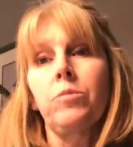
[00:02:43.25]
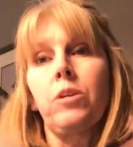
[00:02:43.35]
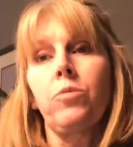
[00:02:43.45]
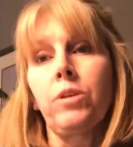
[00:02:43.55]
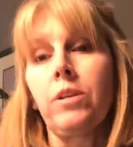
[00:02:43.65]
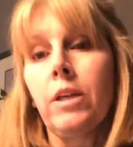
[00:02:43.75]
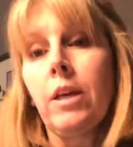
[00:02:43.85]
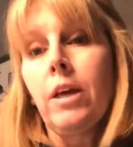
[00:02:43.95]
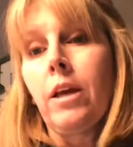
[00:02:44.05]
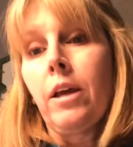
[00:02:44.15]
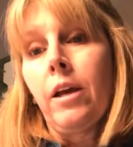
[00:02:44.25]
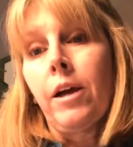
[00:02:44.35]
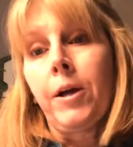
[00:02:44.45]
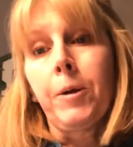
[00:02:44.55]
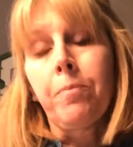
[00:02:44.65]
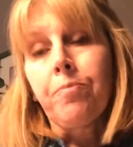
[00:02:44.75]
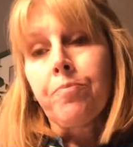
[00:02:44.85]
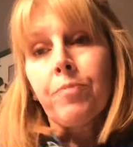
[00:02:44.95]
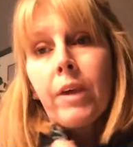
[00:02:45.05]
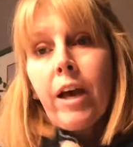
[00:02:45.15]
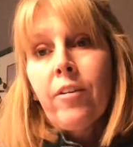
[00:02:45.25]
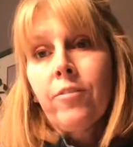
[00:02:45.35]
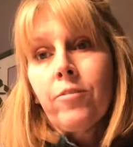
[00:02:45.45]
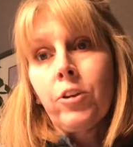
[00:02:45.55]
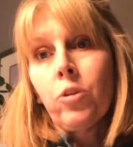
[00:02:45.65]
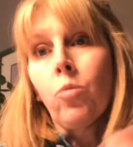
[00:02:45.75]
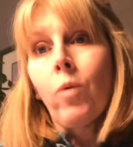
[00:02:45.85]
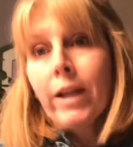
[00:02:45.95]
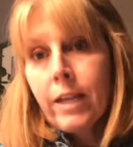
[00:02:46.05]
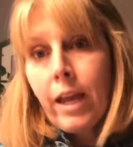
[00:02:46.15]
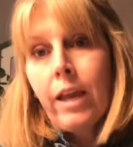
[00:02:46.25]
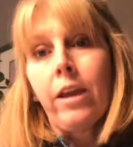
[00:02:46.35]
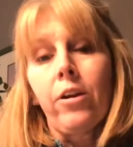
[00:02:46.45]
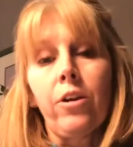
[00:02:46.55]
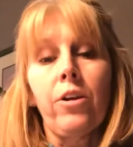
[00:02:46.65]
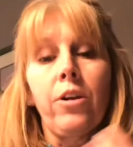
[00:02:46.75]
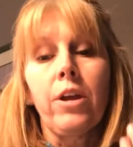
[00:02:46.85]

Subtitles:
They would have, white hair.